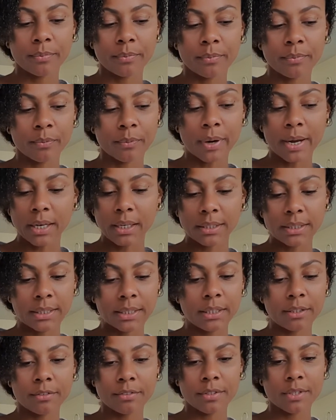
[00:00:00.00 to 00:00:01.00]

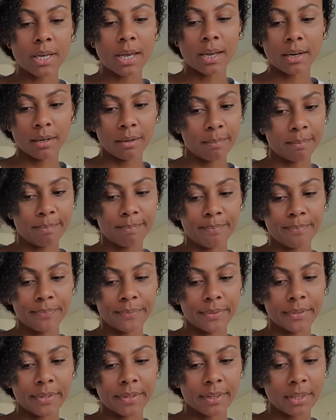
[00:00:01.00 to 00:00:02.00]
relatives,
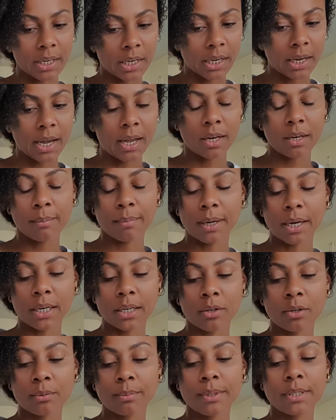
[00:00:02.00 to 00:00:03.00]
anything, anybody.
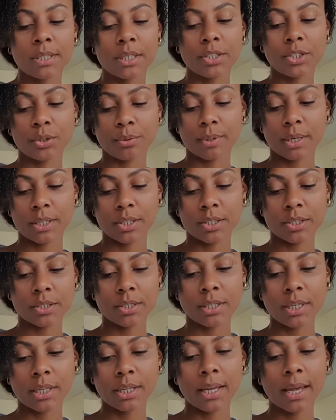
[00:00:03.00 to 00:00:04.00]
It could be situations
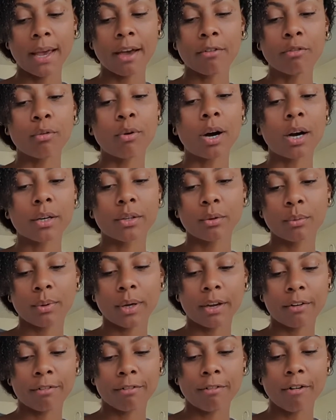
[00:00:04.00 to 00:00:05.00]
that they have walked
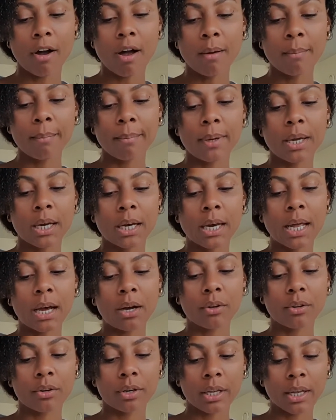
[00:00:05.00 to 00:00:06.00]
away from, and
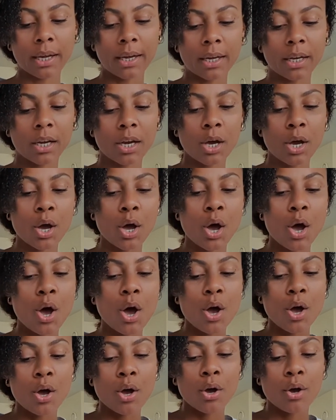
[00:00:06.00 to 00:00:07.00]
now they're like
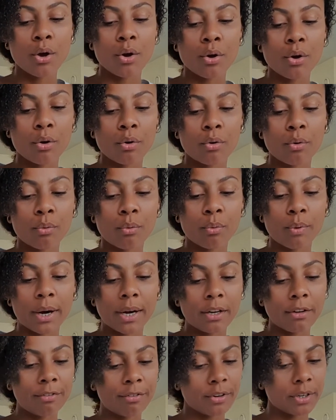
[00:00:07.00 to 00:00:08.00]

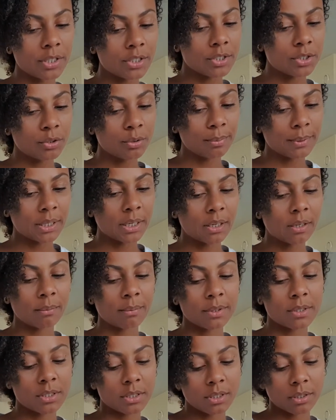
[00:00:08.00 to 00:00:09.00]
ready for this new beginning,
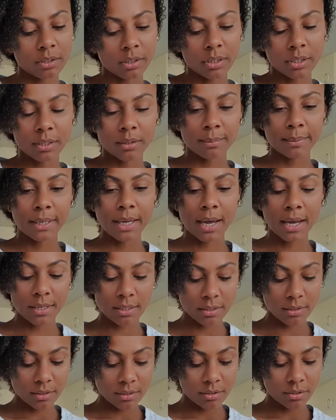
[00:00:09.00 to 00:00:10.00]
but still a little bit
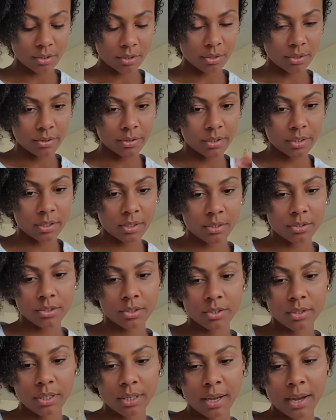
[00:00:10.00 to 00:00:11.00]
hesitant. So they're
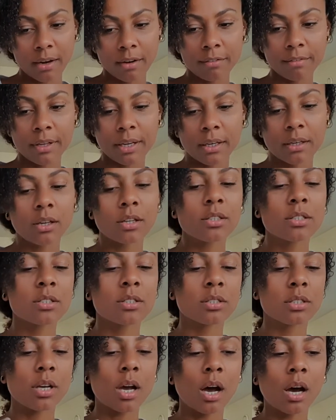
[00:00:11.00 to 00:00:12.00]
kind of like not
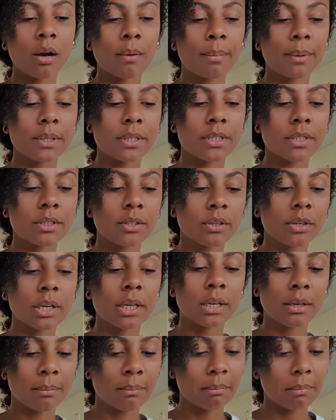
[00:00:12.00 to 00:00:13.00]
stuck, but still
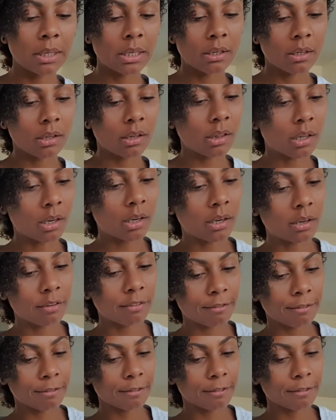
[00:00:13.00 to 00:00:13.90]
in the middle of